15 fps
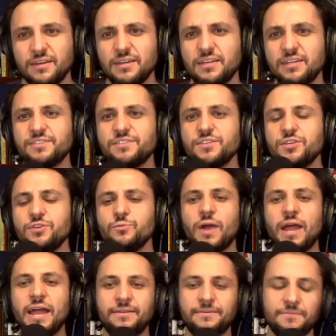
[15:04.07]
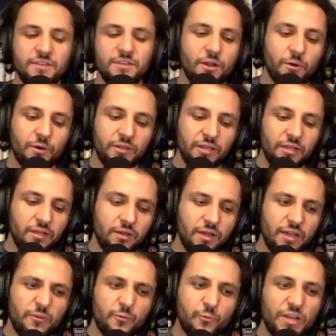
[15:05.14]
because you ride, you know,
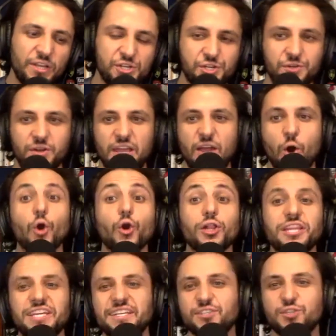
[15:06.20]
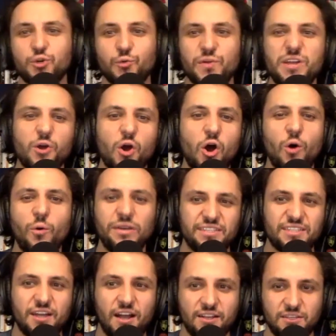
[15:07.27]
and Rich early in his career always
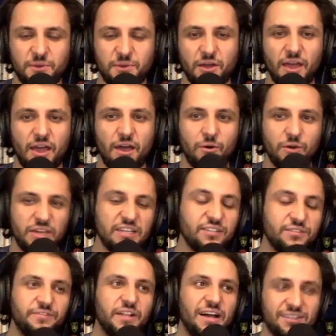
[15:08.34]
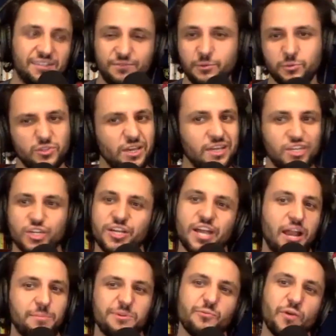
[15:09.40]
talked about how his philosophy was like, you
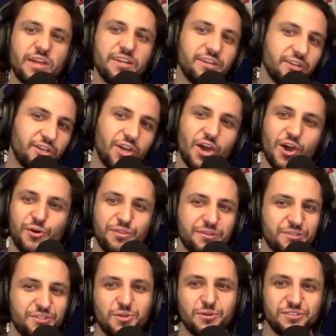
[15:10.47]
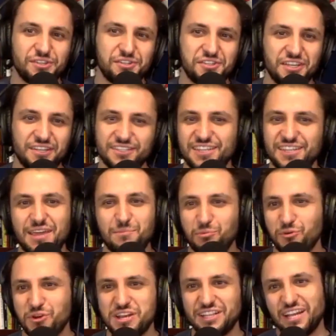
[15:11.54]
got to be ready to go. There's no such thing as
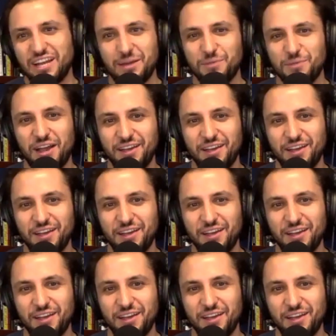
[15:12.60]
tapering. Like, I'm not